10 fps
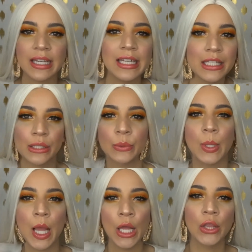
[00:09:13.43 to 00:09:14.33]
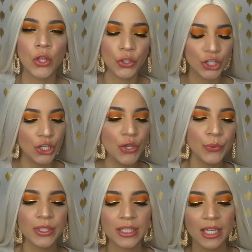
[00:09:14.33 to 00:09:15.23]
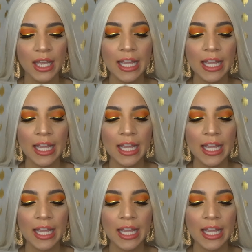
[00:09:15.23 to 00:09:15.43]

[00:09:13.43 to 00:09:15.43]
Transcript: I need to look cute.